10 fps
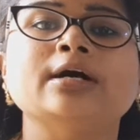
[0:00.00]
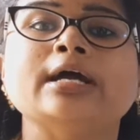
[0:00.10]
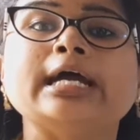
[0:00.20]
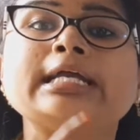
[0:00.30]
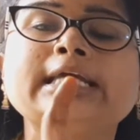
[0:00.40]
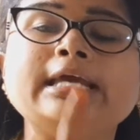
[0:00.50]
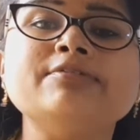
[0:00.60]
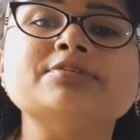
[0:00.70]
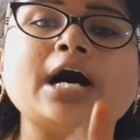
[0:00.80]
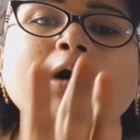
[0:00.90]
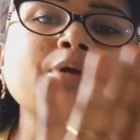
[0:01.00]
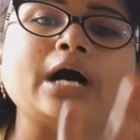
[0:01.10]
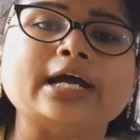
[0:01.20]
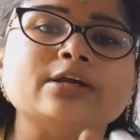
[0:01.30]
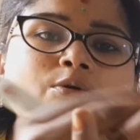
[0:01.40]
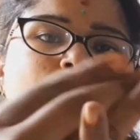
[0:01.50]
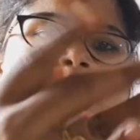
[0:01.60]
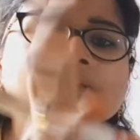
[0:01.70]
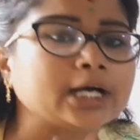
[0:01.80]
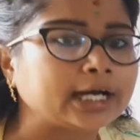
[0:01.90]
it gives out
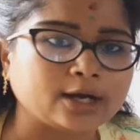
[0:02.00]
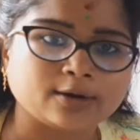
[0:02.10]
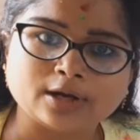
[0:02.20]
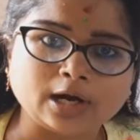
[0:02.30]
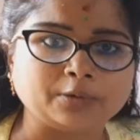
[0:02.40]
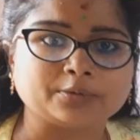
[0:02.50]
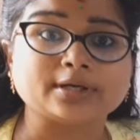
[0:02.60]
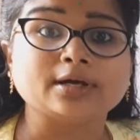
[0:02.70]
hydrogen ion out.